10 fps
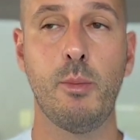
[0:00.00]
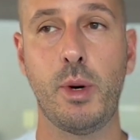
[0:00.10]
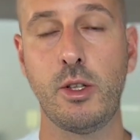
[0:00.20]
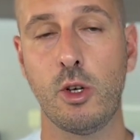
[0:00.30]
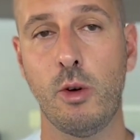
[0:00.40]

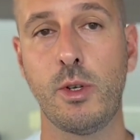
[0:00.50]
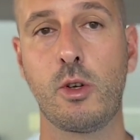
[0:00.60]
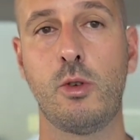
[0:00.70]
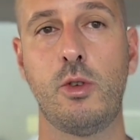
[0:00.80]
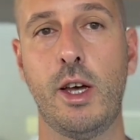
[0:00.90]
but it's always
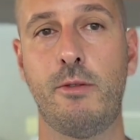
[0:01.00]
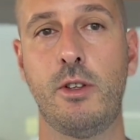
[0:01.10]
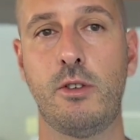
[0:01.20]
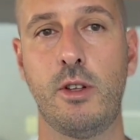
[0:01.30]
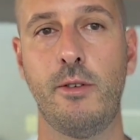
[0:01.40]
good to have the
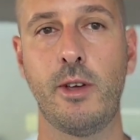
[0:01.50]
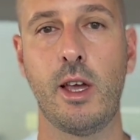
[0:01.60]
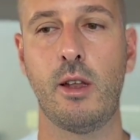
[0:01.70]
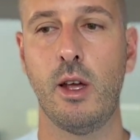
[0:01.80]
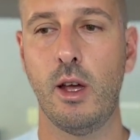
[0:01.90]

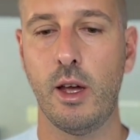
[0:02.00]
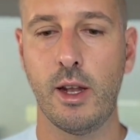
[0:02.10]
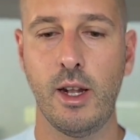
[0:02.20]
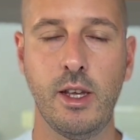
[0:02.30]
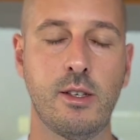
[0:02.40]
certificate,
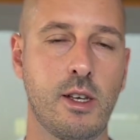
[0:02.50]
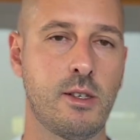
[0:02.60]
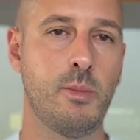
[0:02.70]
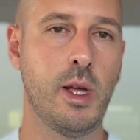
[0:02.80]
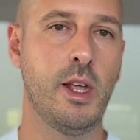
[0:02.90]
at least as
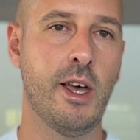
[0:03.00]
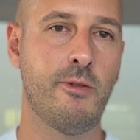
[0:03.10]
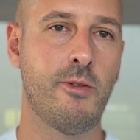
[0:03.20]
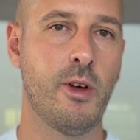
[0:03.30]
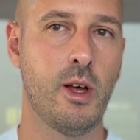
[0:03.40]
a PDF